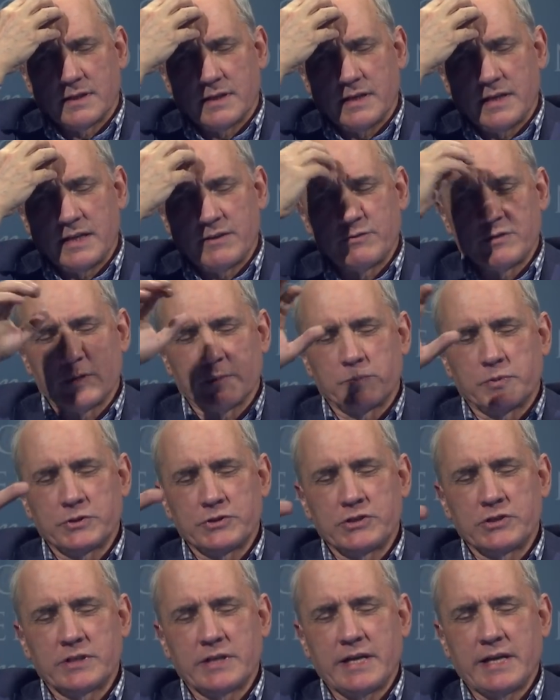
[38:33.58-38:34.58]
and if you'll
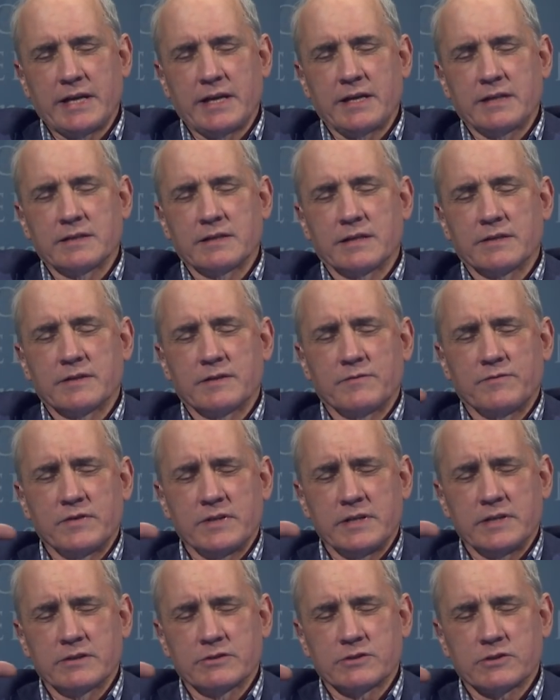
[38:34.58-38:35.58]
put your hand on the
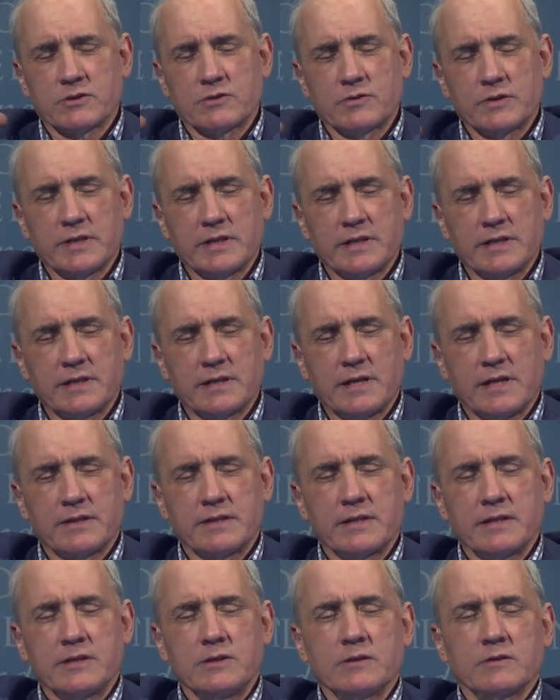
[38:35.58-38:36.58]
video screen, I
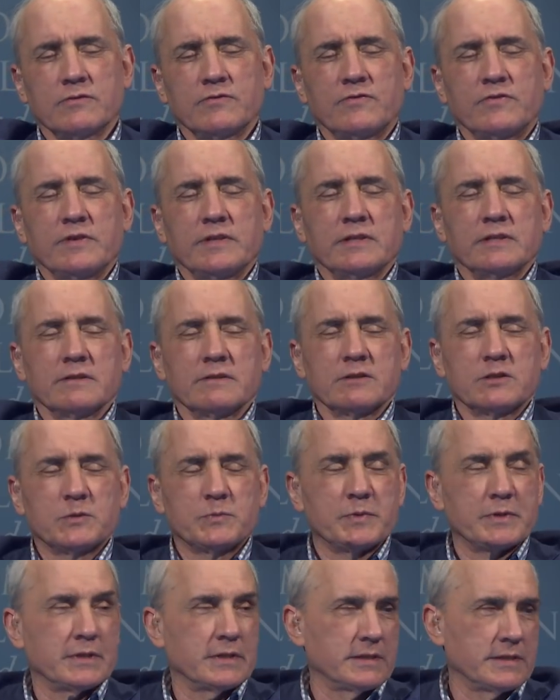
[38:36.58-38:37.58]
think you'll feel the
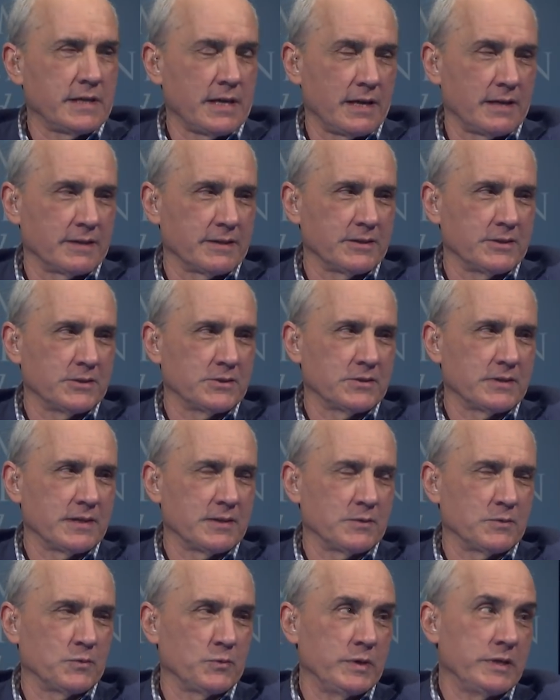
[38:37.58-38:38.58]
Spirit telling you
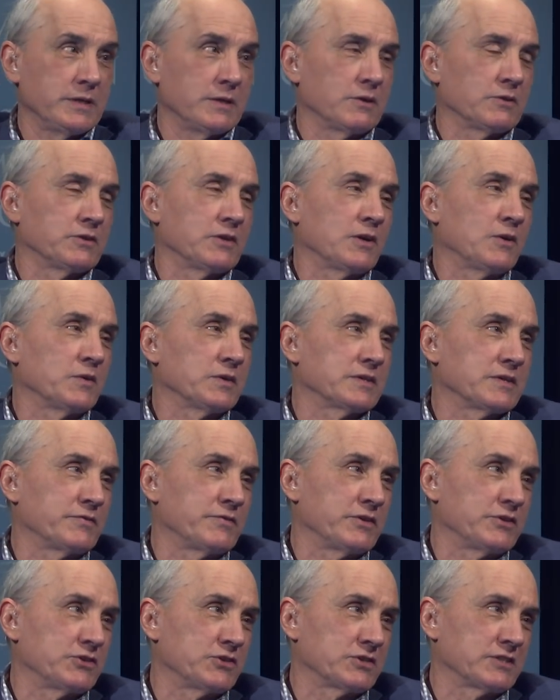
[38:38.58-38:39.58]
that we don't know what the
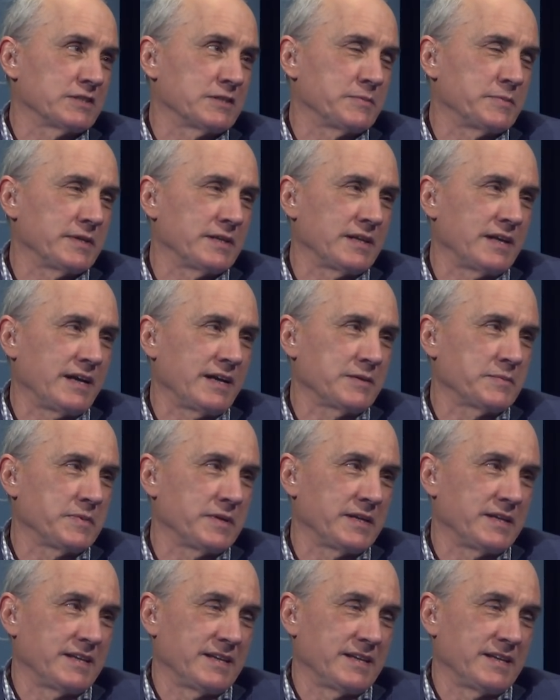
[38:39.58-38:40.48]
future is going to be like. But